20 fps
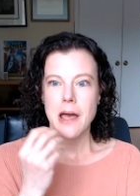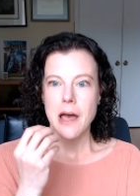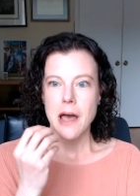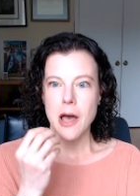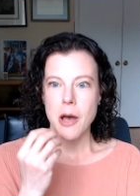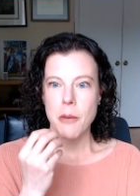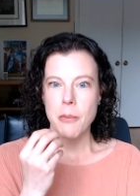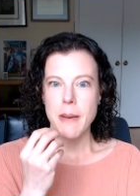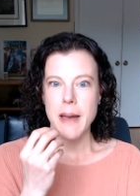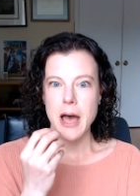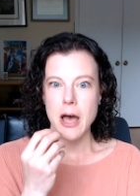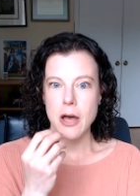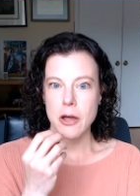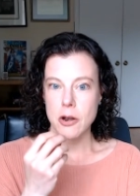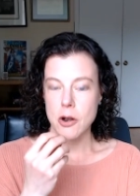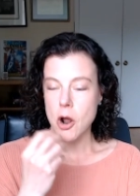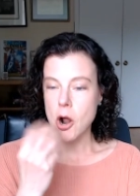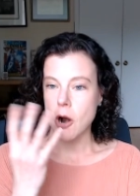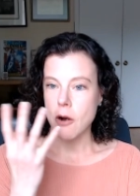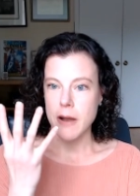
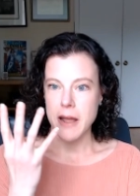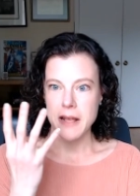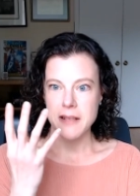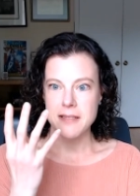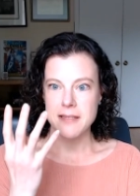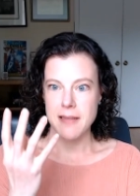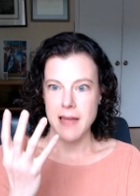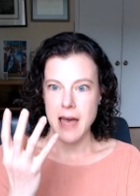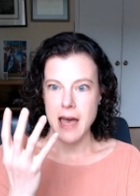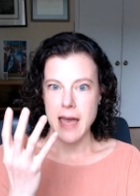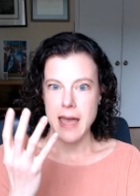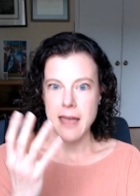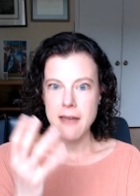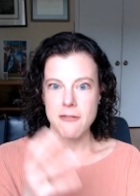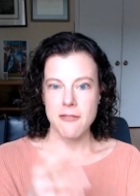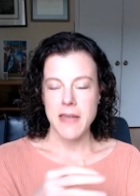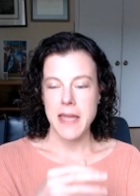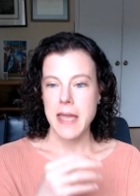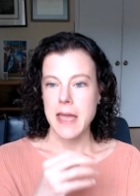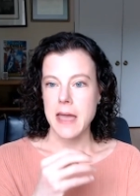about
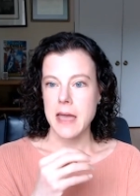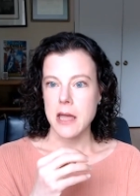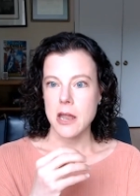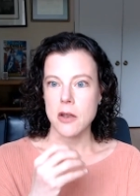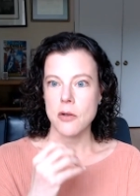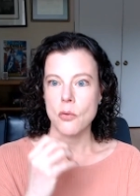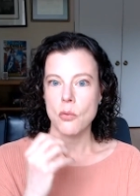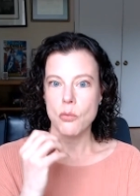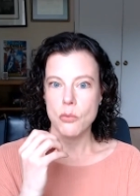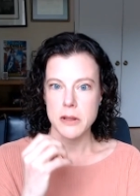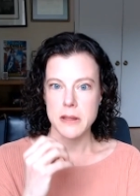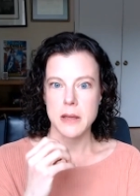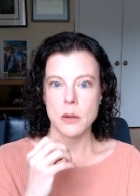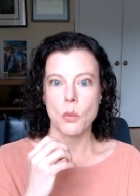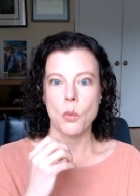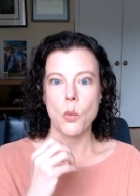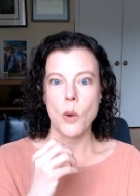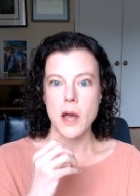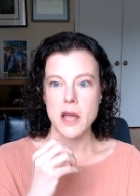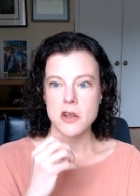RxLive and really
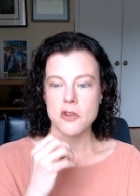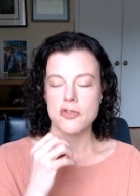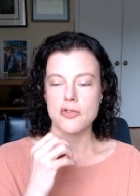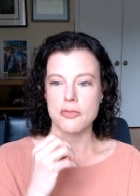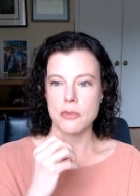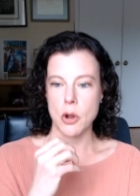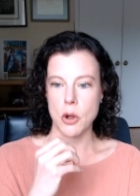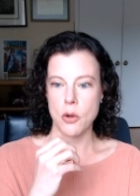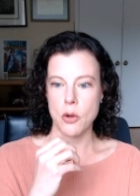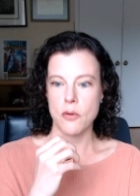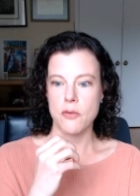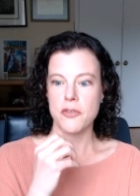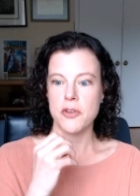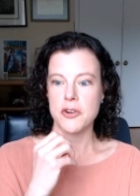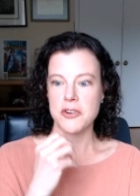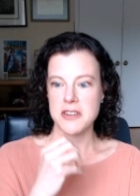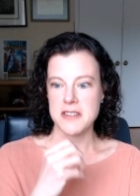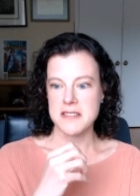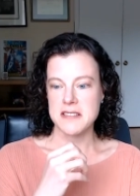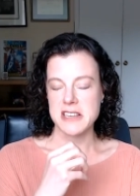what drove your
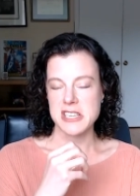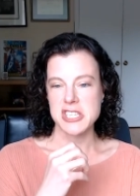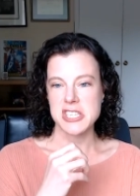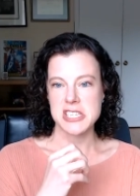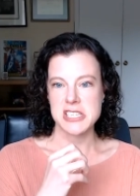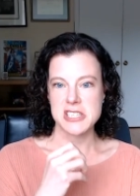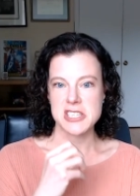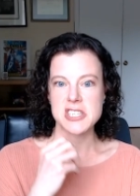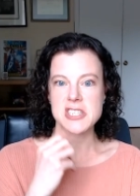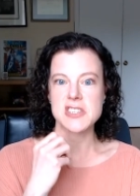decision to